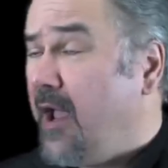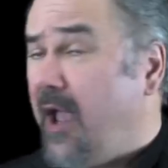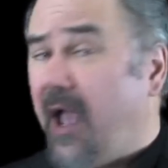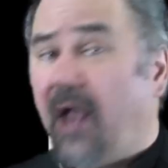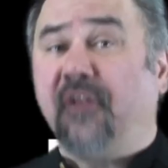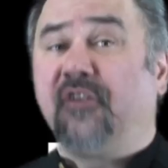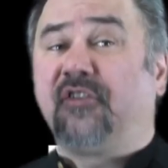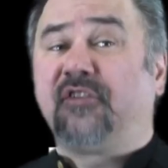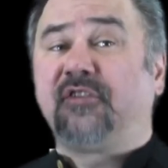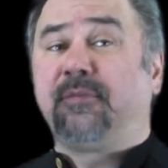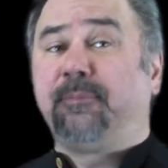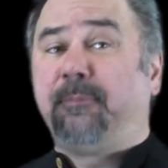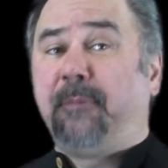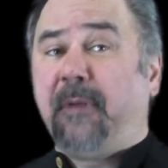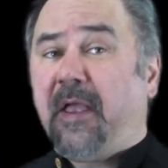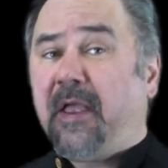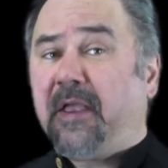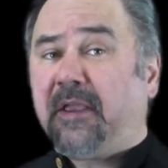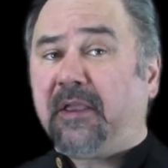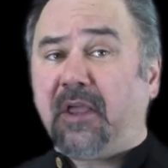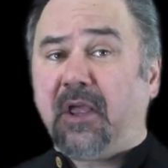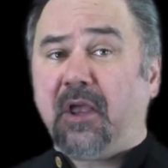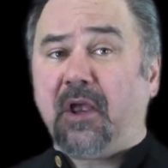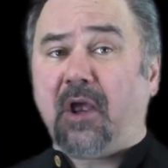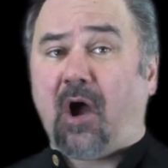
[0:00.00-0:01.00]
And
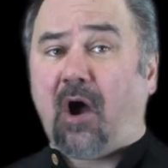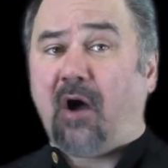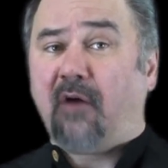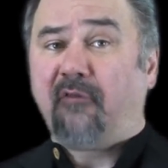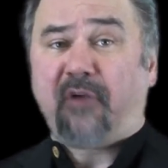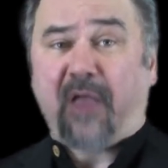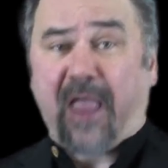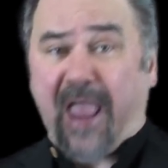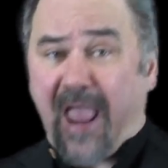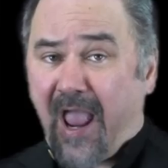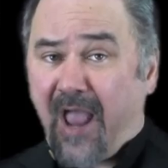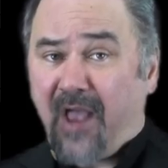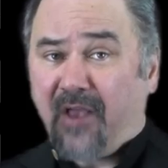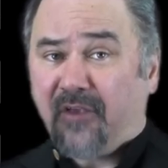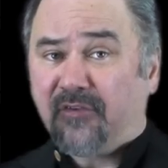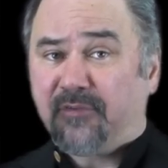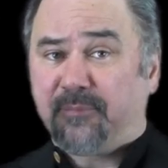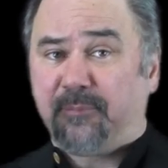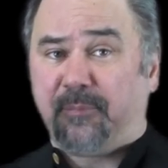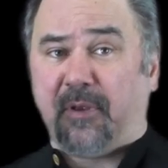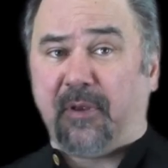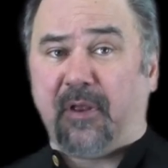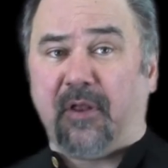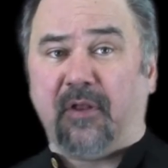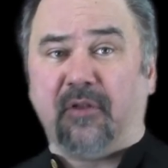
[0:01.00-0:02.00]
speaking of
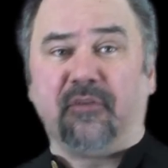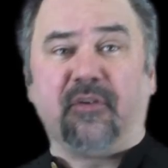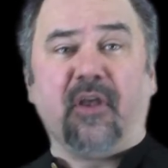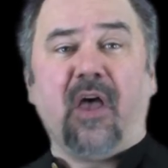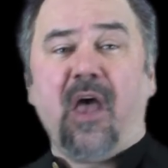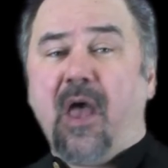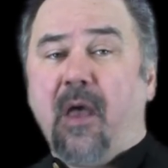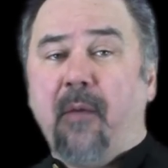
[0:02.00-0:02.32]
has-beens,